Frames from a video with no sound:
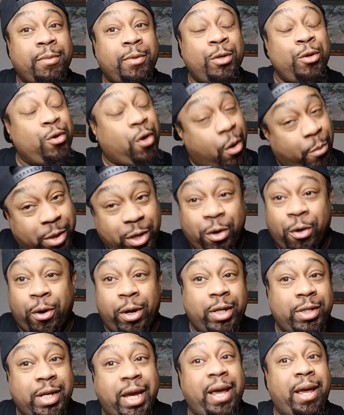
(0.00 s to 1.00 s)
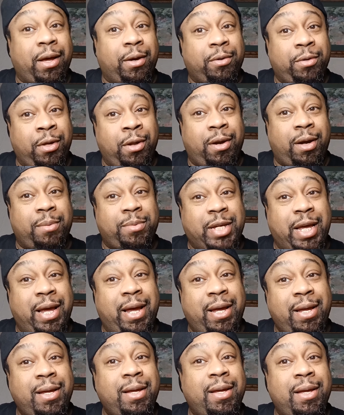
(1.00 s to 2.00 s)
you're going to be going to jail. You know what I'm
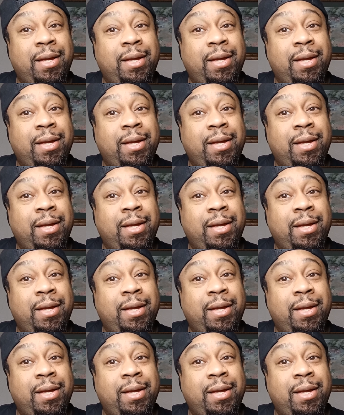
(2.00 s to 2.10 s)
saying?